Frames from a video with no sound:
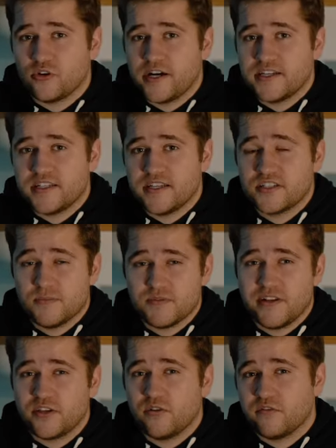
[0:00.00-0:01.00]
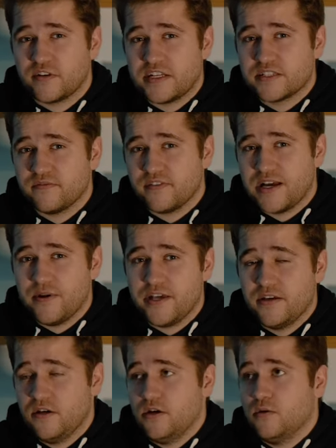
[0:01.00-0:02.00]
creating in terms of like your friends and
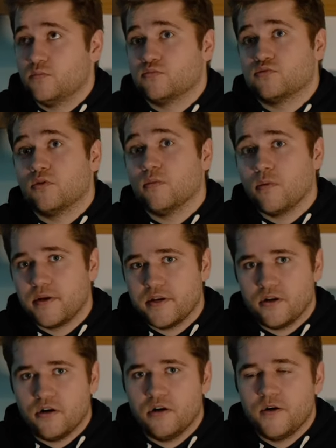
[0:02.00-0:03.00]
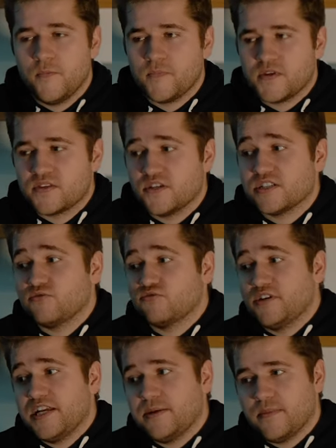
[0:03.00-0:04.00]
family? Probably not. Does it
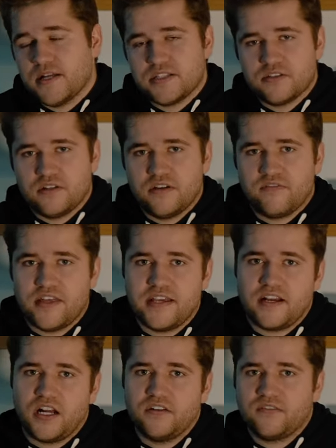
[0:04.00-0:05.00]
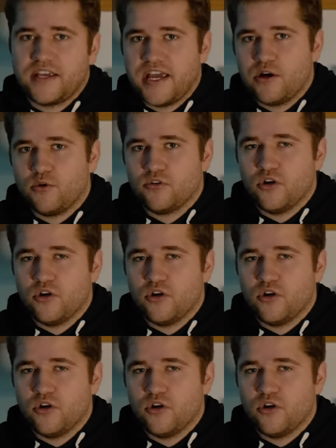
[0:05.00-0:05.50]
really matter if they kind of care or